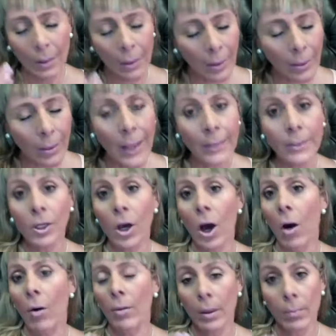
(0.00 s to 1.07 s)
let
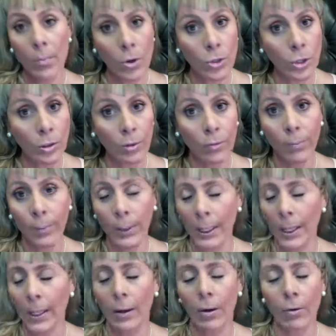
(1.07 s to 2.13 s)
go the emotion of
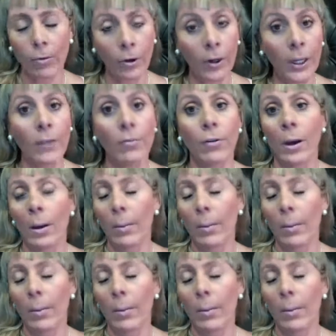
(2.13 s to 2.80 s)
grief.